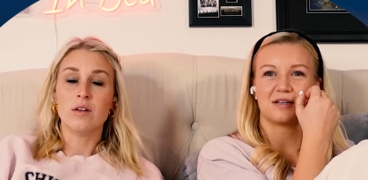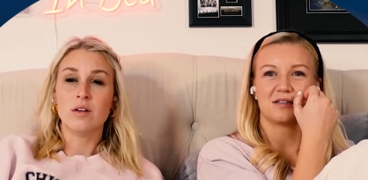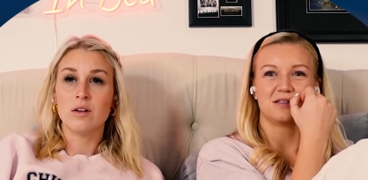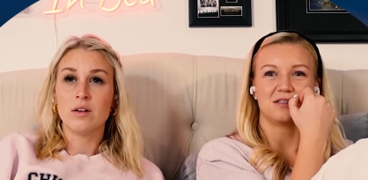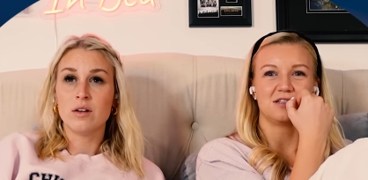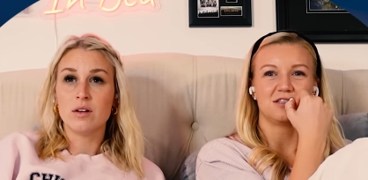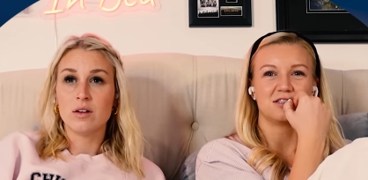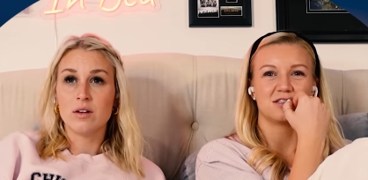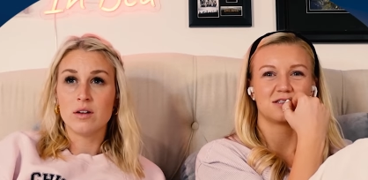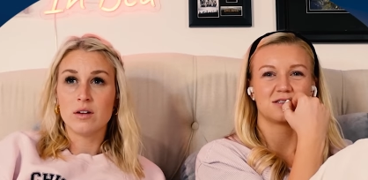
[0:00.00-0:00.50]
Speaker 1: Can they
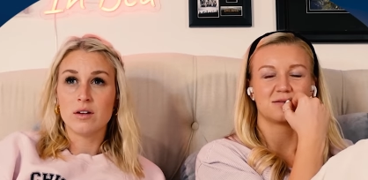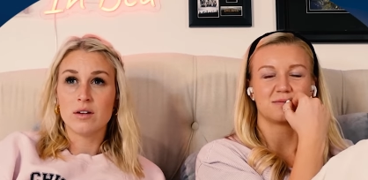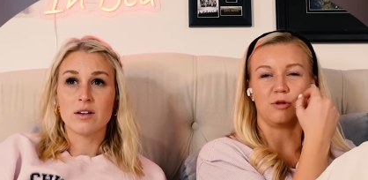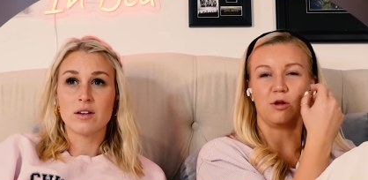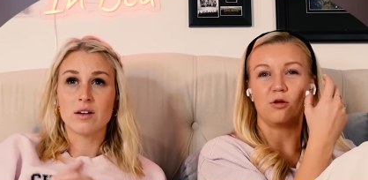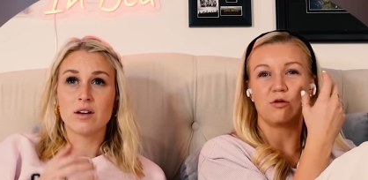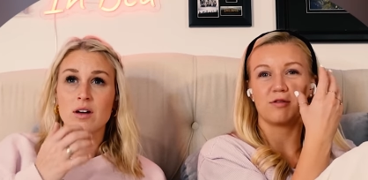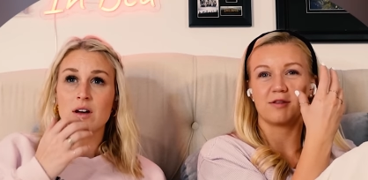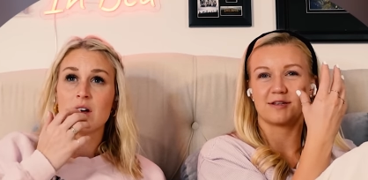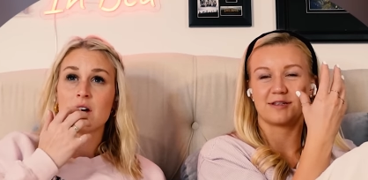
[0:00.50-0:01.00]
just
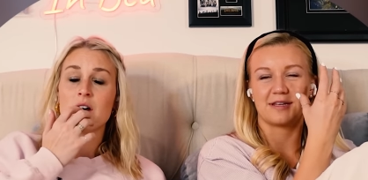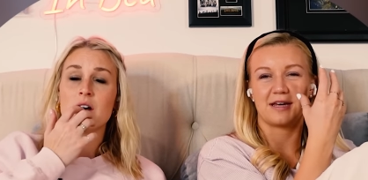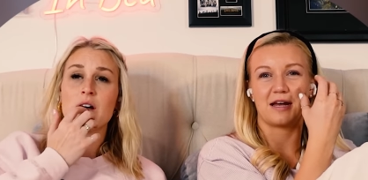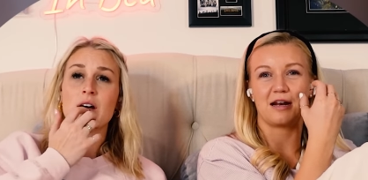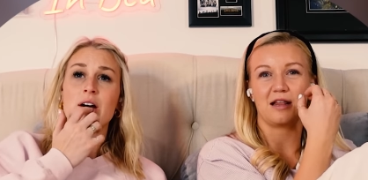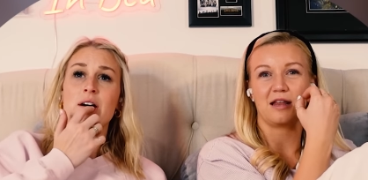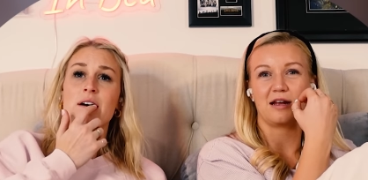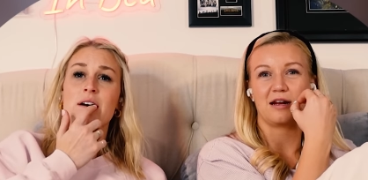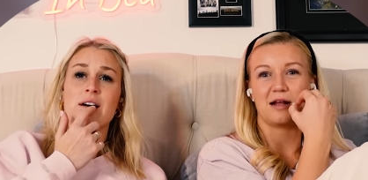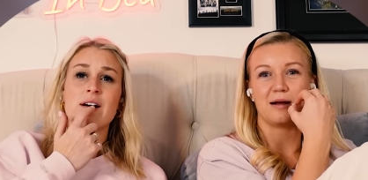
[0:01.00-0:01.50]
slow the
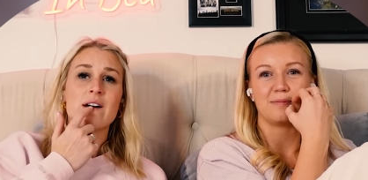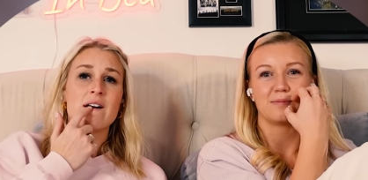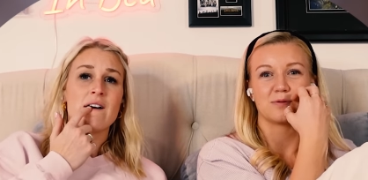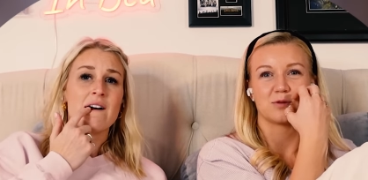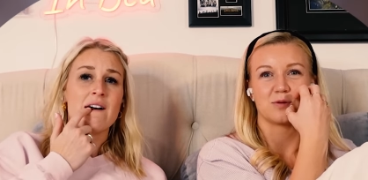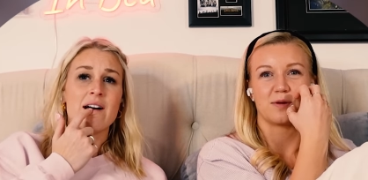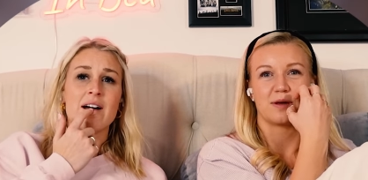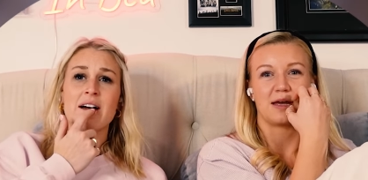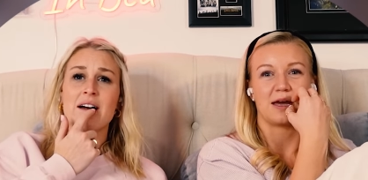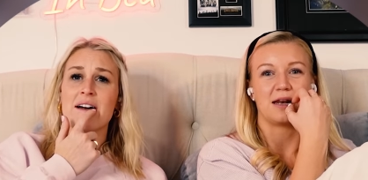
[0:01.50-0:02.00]
satellite up so
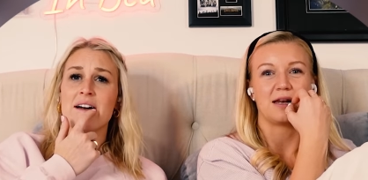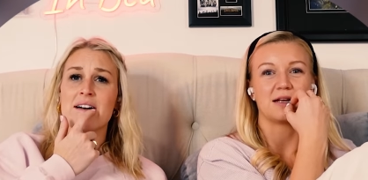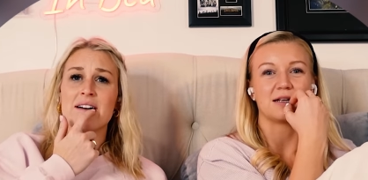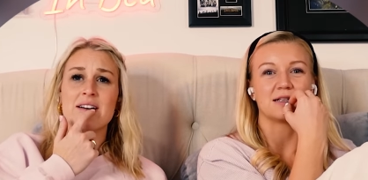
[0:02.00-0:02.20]
it can